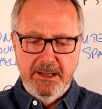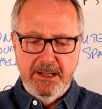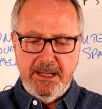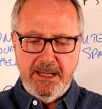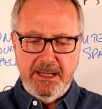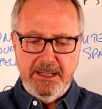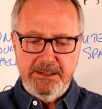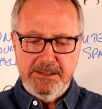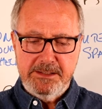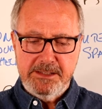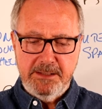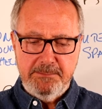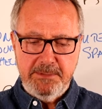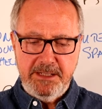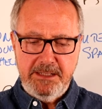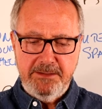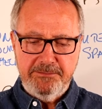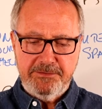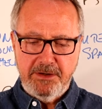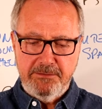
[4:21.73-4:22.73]
and he
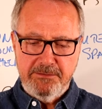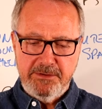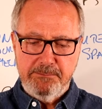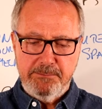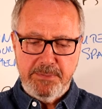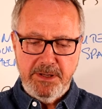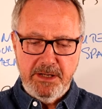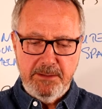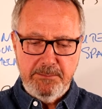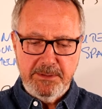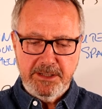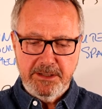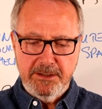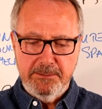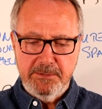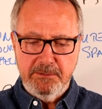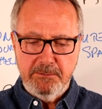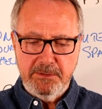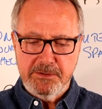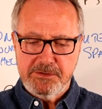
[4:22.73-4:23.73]
lives over in
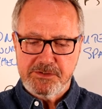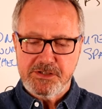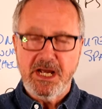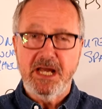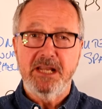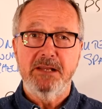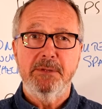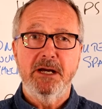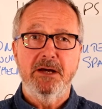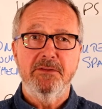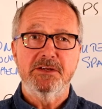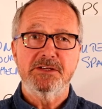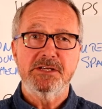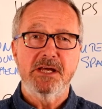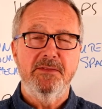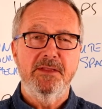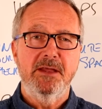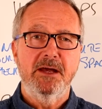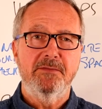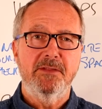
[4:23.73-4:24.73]
Birmingham, and we were chatting about this, that
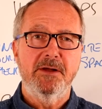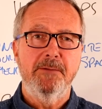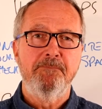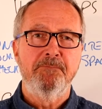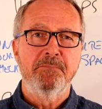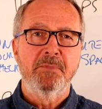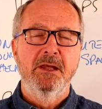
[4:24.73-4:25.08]
and the other.